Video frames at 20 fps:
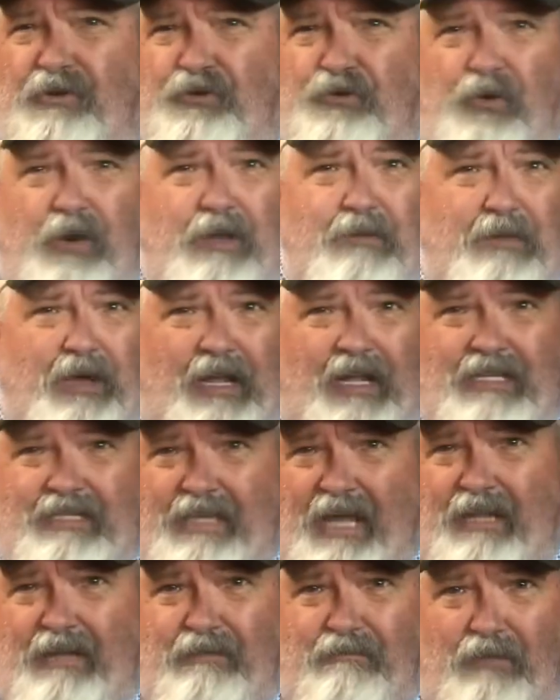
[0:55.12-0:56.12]
20
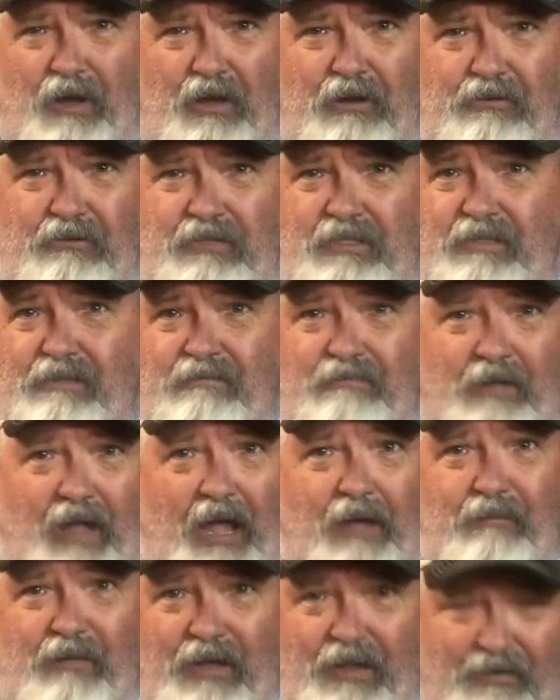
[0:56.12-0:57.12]
minutes at the most.
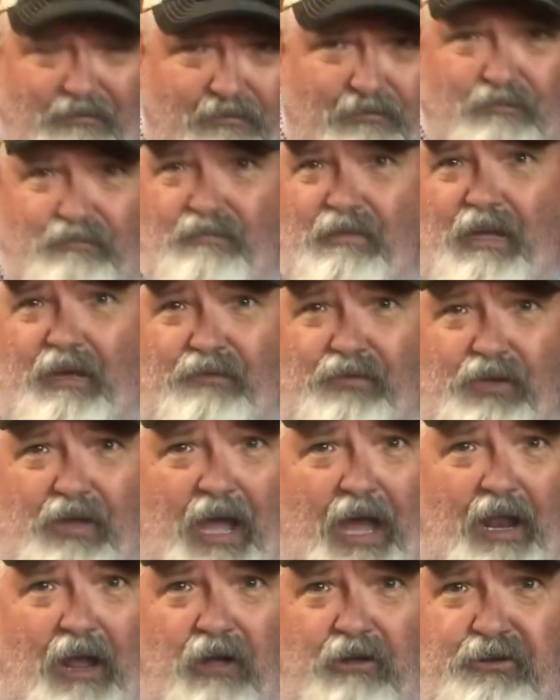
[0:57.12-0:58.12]
I mean, if you
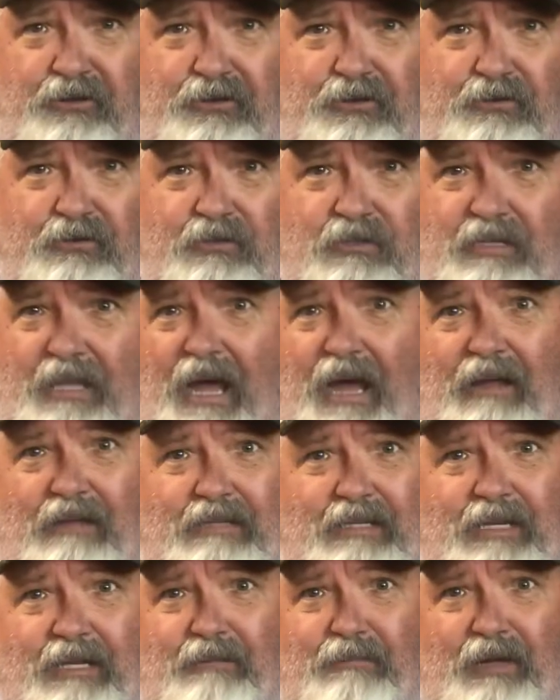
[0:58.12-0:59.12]
had all your tools
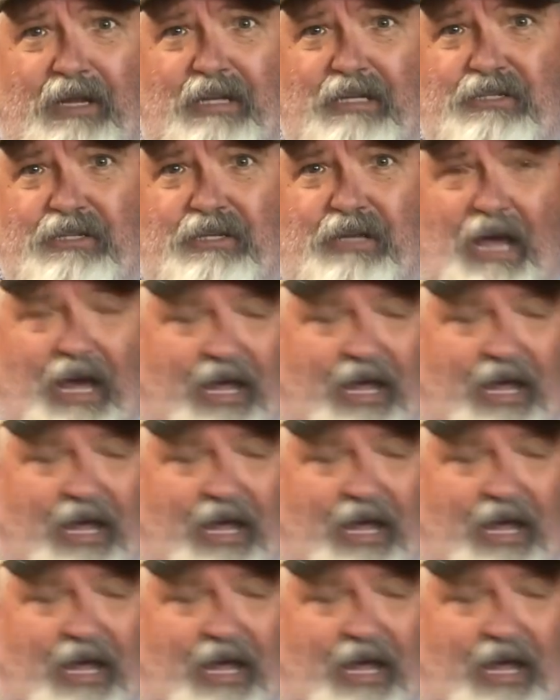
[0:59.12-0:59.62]
out, 10 minutes you